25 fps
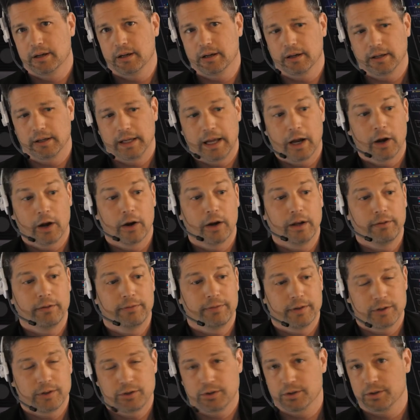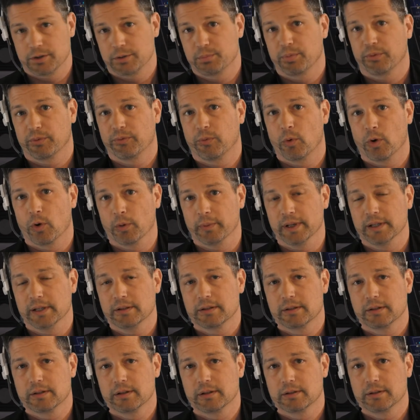Carrie Fisher's
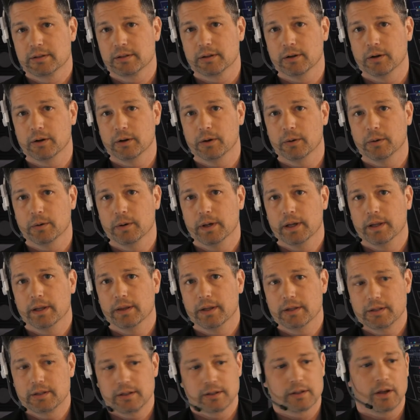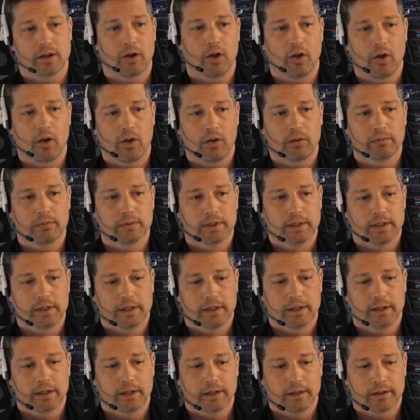performance. So this is all
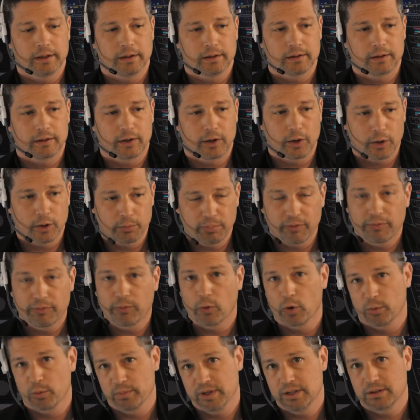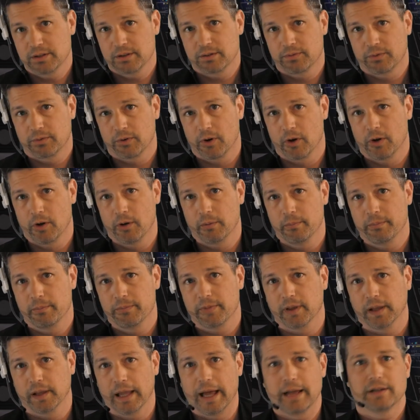her performance
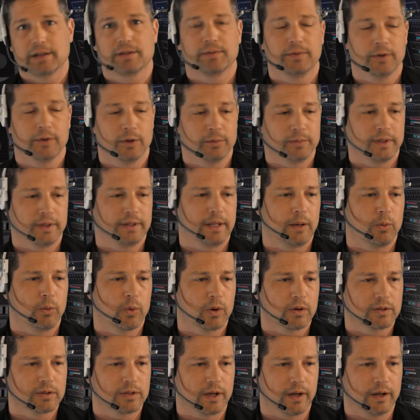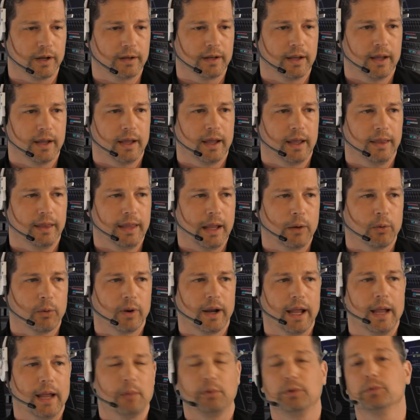from the last film that they worked on, and they
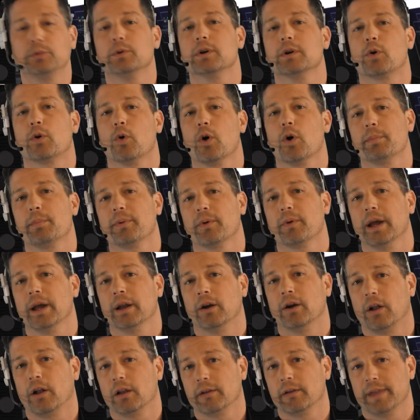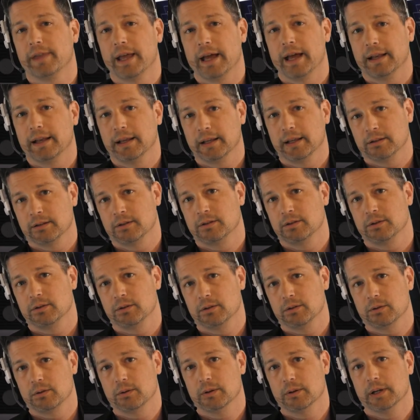were able to incorporate all of that
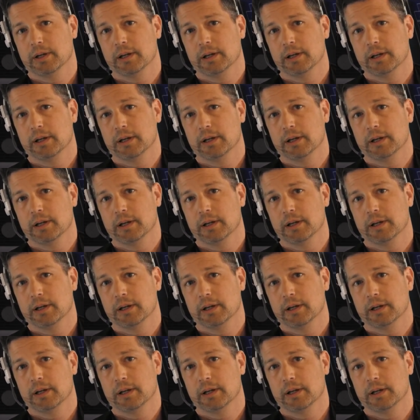into